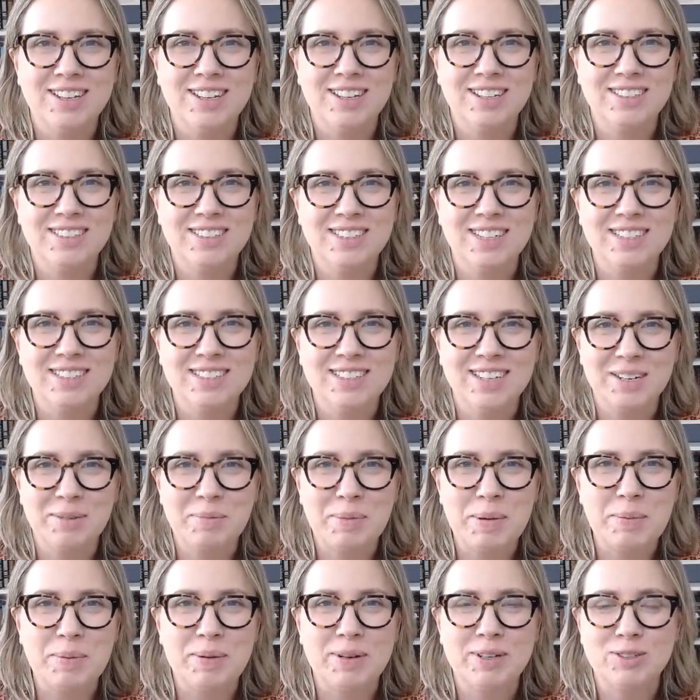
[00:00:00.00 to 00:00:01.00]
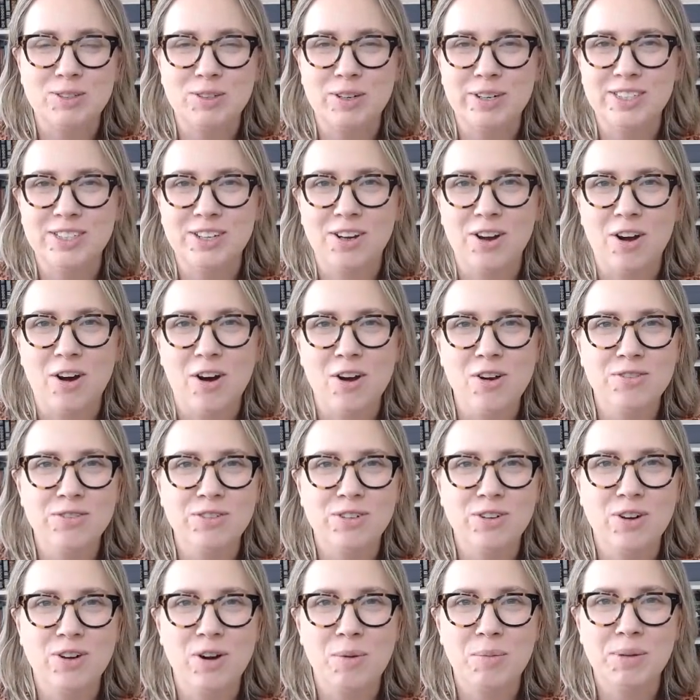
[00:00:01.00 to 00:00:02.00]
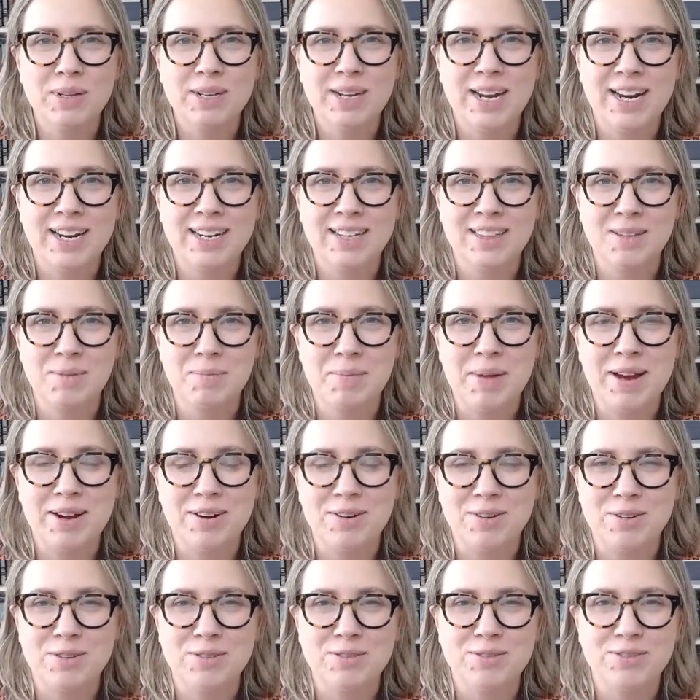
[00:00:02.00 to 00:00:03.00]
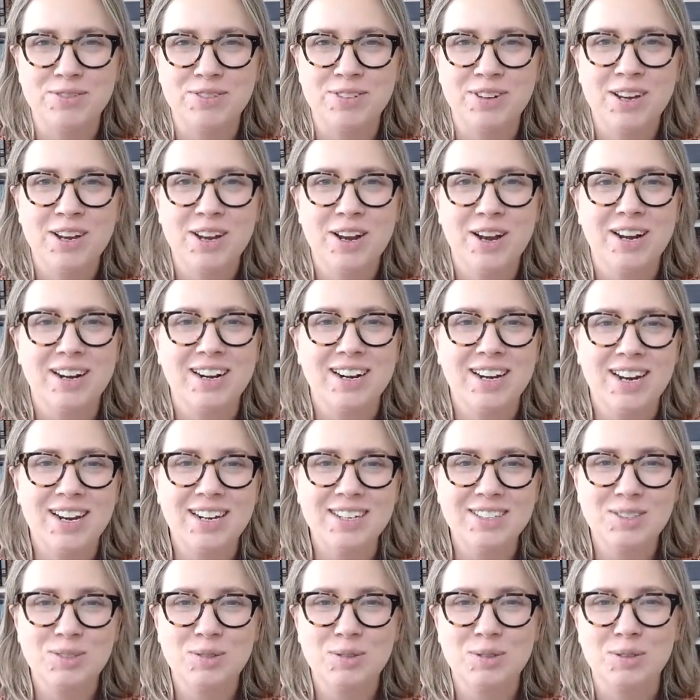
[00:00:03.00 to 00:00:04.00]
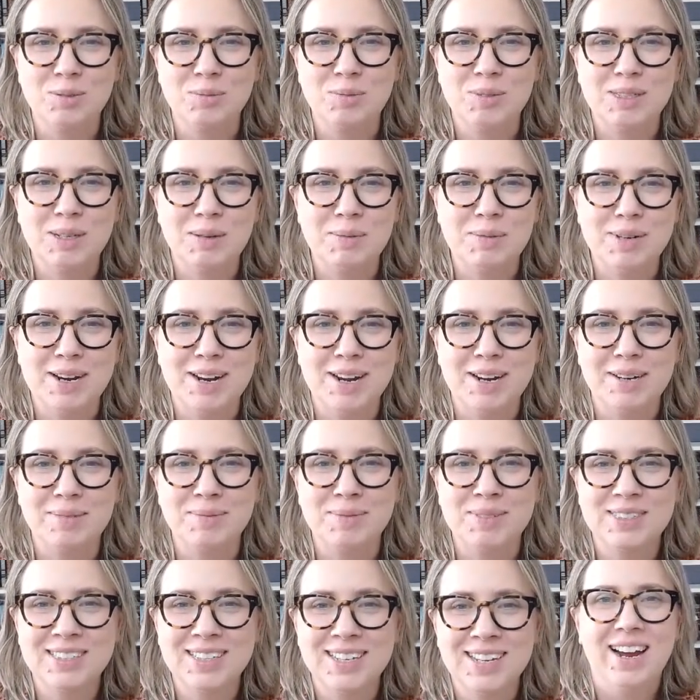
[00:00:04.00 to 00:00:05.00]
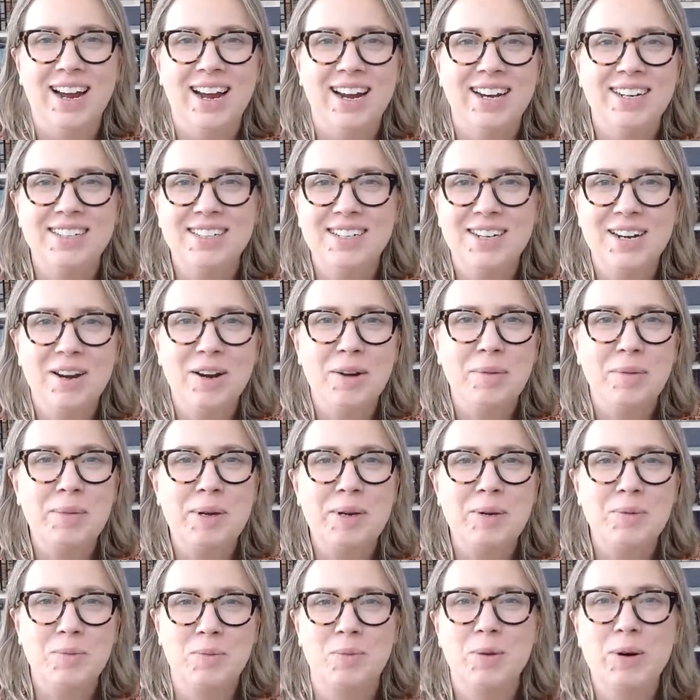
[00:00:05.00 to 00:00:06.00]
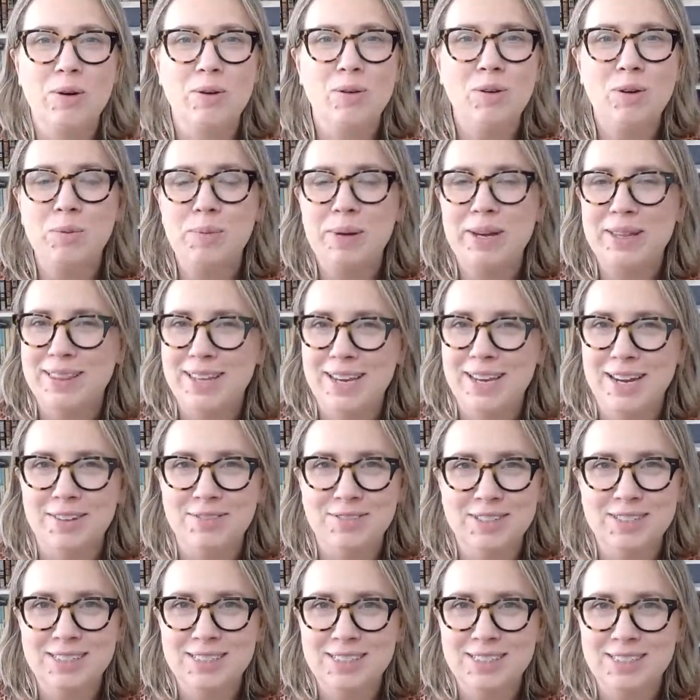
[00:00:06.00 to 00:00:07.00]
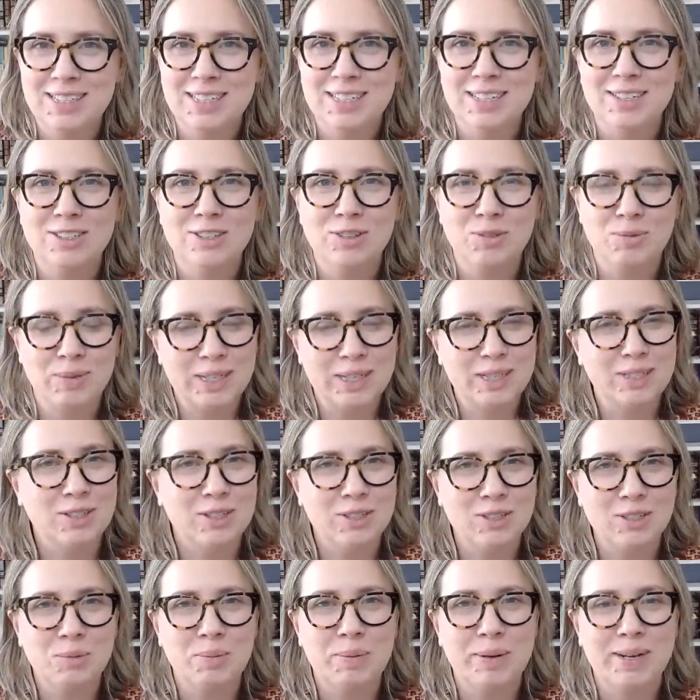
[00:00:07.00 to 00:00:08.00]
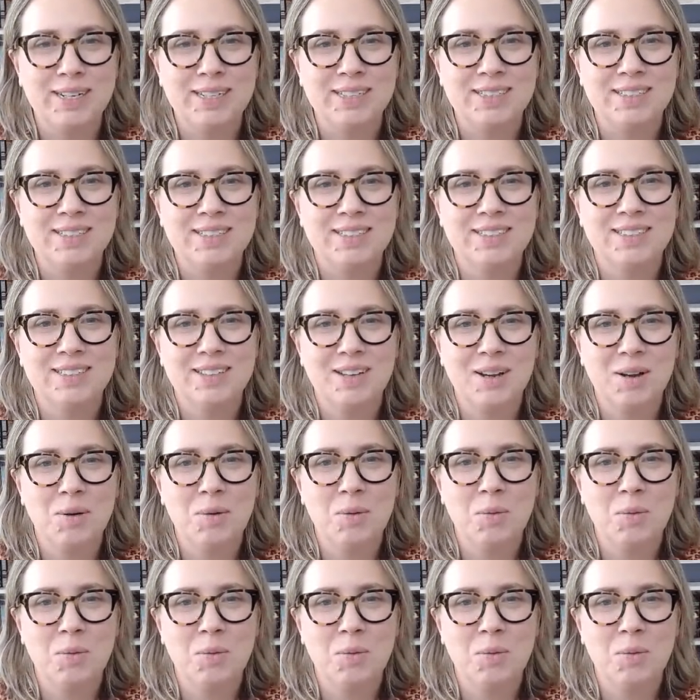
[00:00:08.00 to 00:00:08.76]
It sounds like people are trying to overcomplicate the matter of a classroom sometimes. Anika, I mean, we're all about the evidence here and the research base.